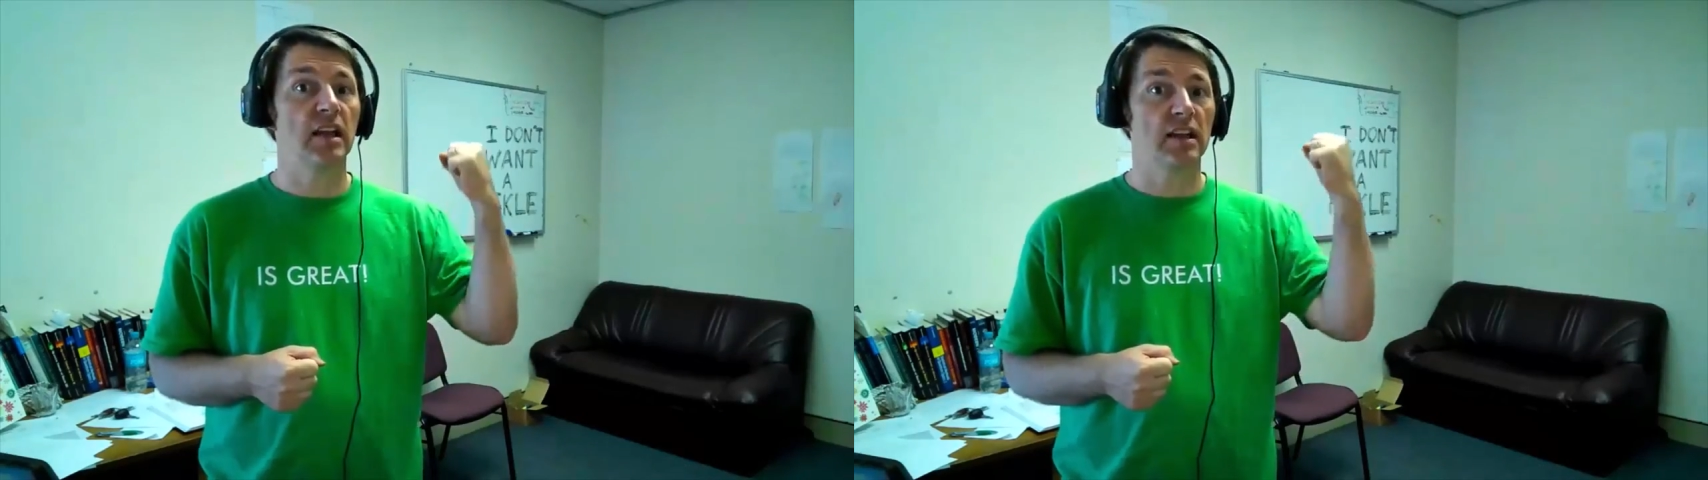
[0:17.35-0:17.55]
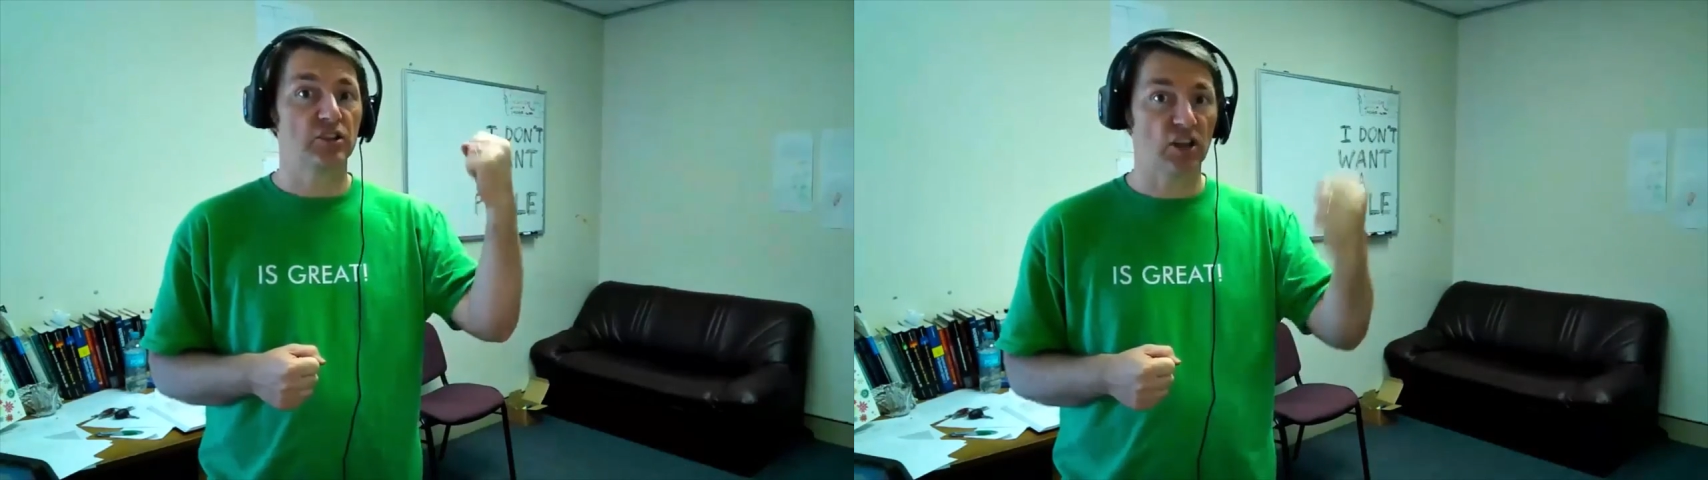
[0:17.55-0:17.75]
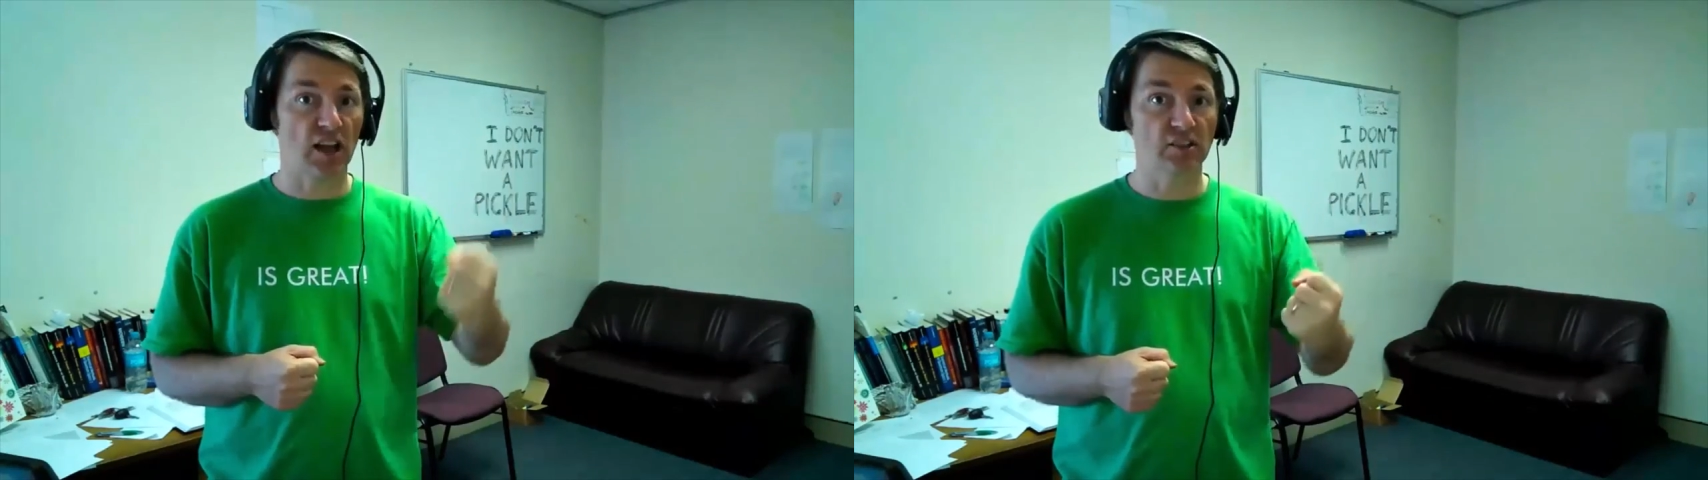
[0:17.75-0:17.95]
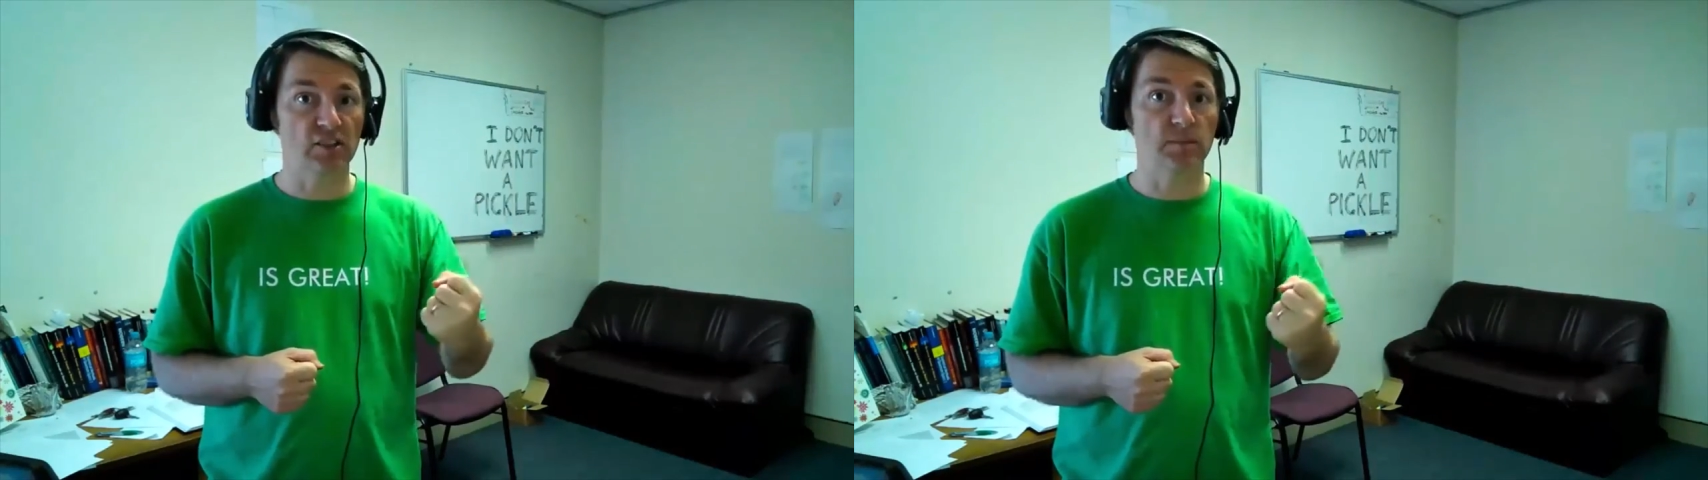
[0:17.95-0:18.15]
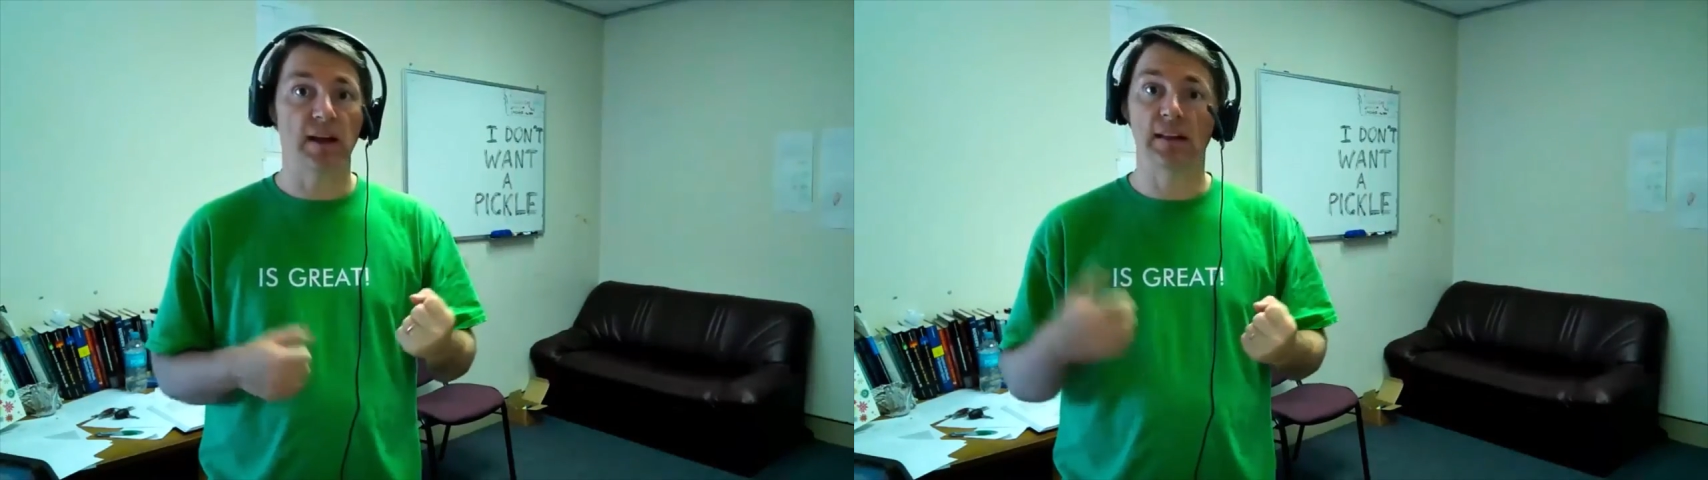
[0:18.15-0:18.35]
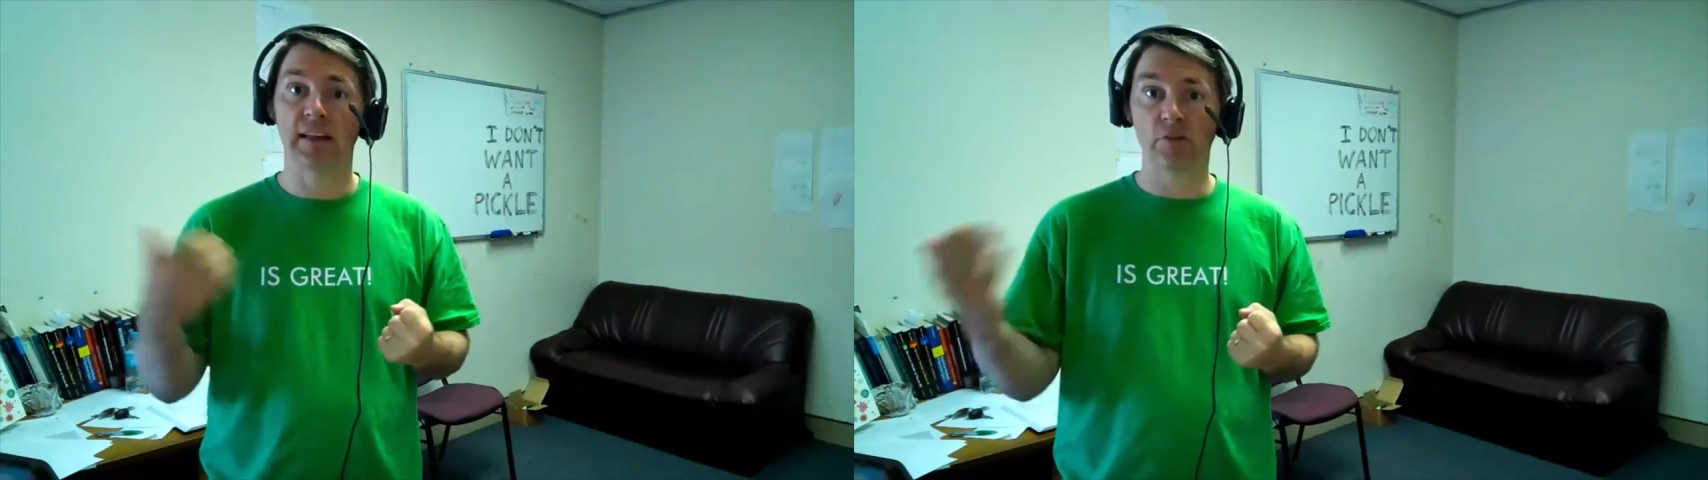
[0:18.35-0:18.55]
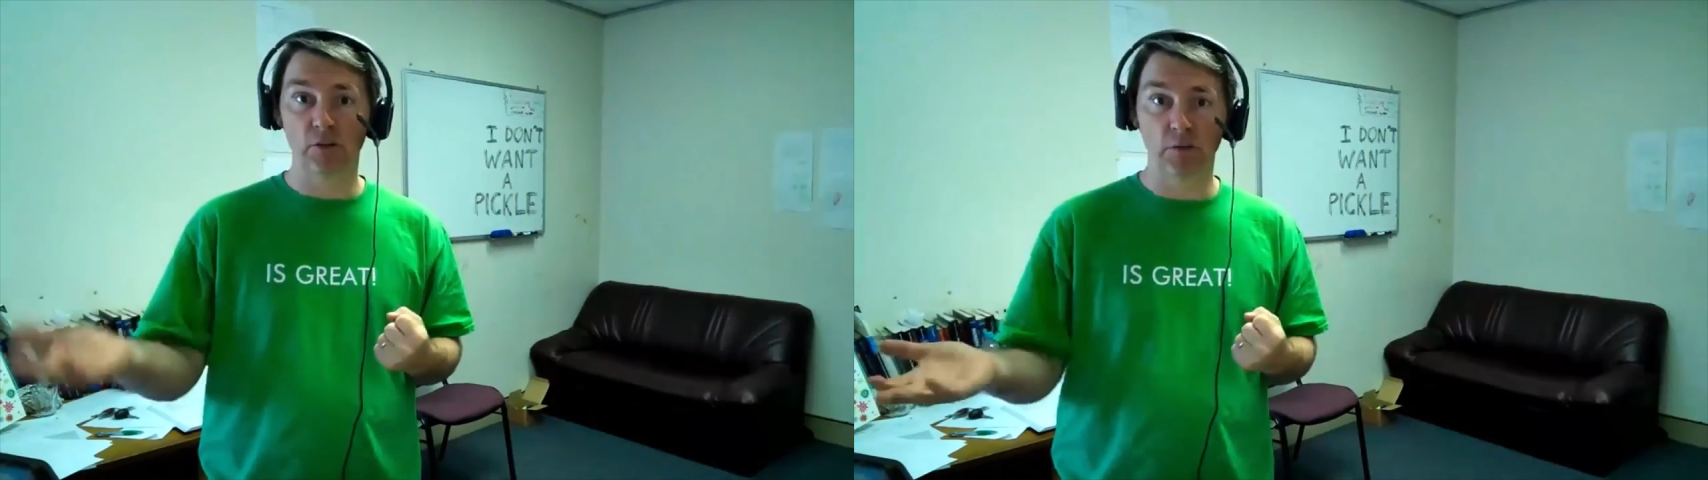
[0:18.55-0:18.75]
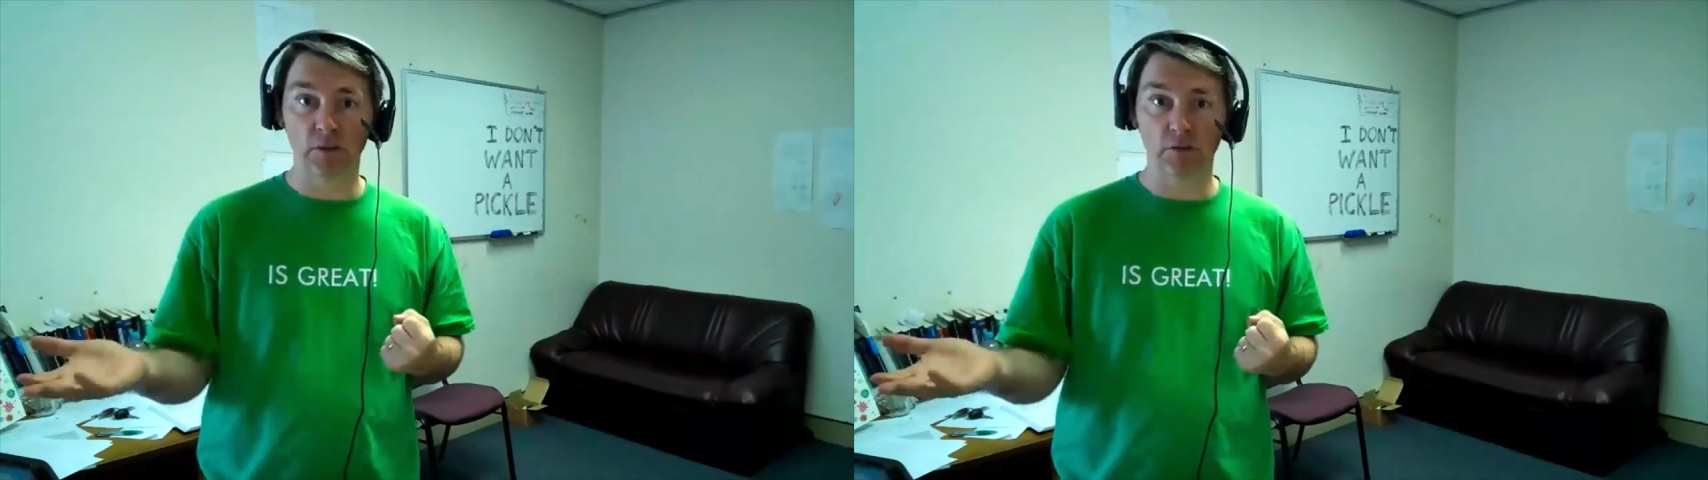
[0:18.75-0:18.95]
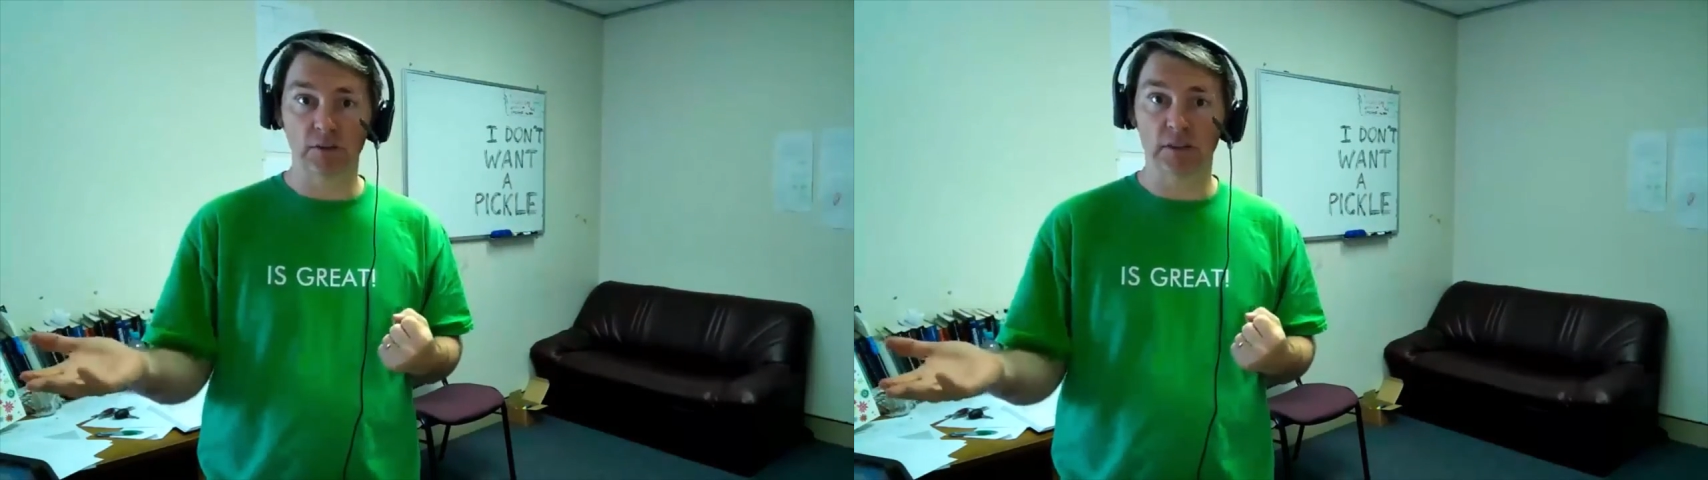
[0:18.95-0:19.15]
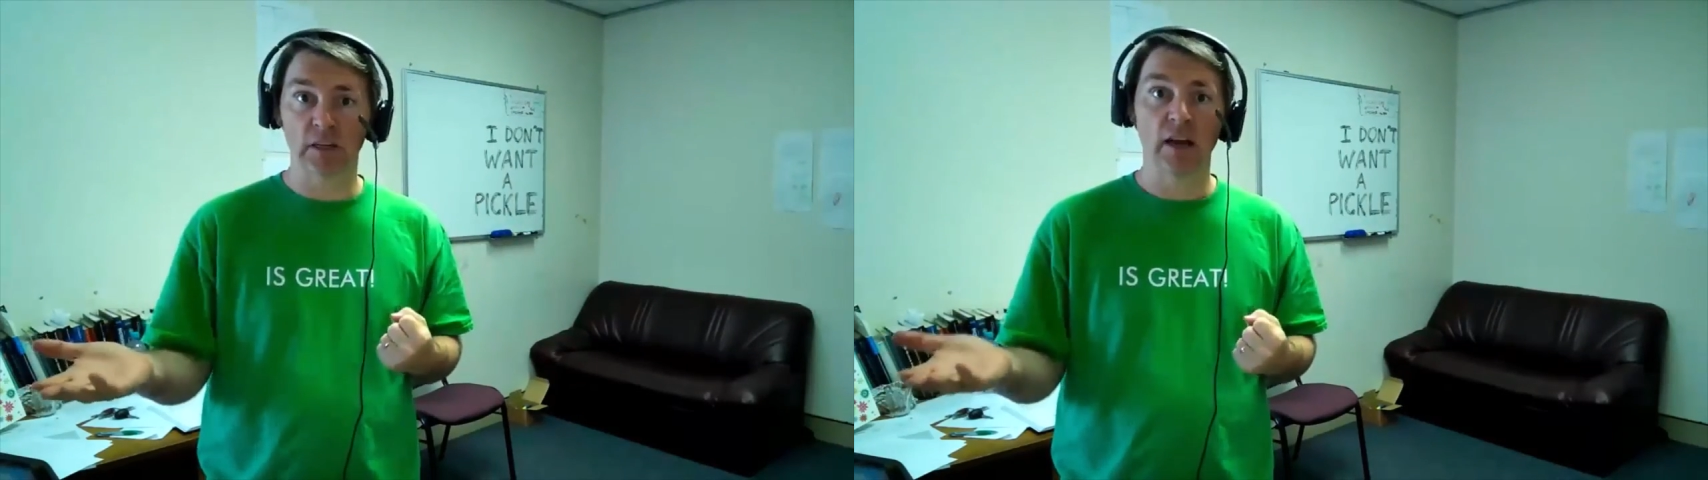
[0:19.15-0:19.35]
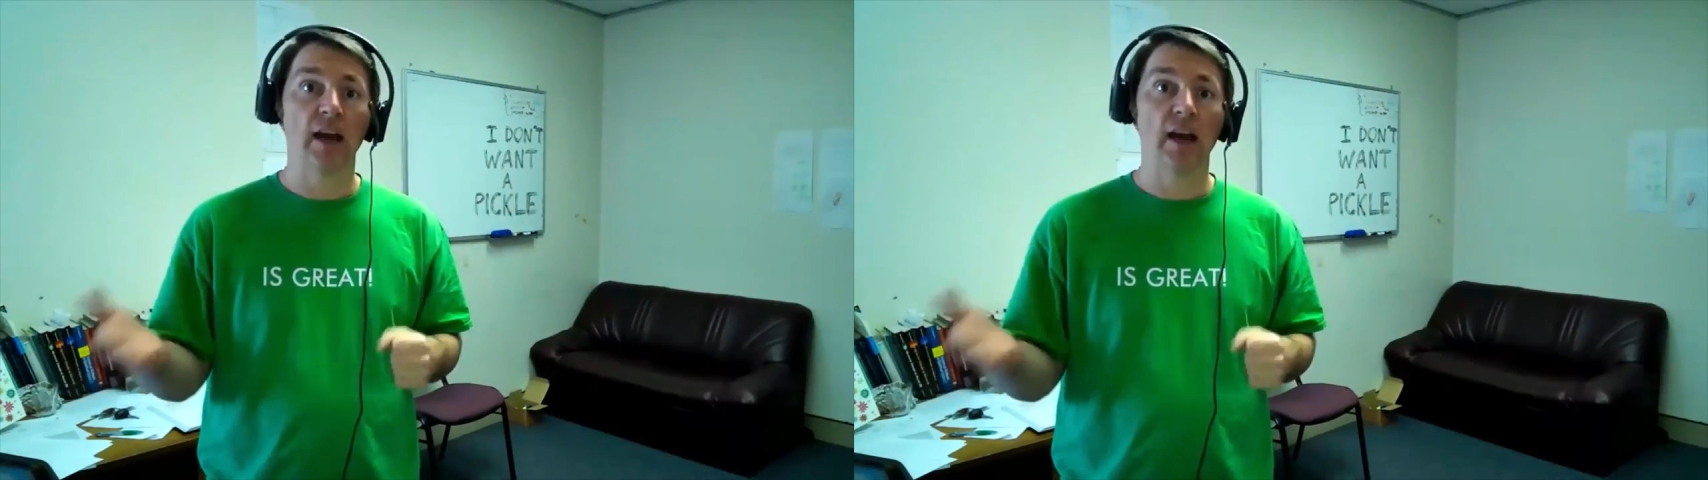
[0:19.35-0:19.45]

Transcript: charges made electric fields,